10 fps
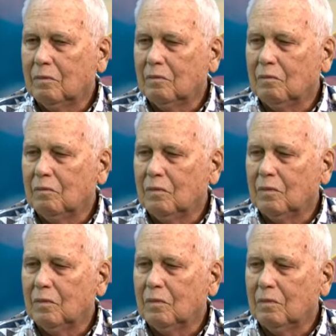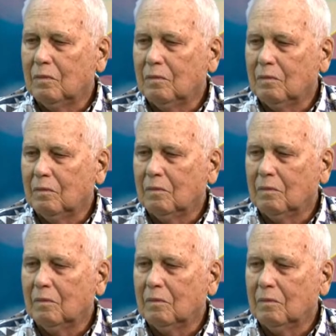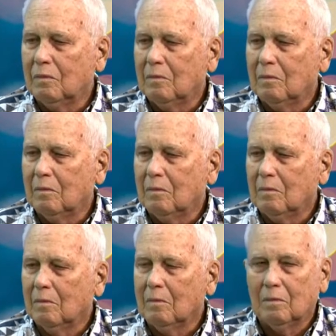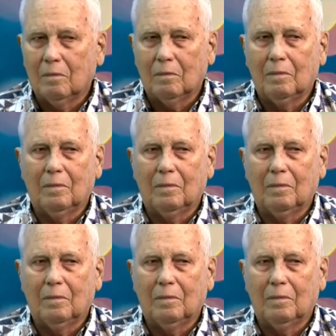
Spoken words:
This person isn't speaking.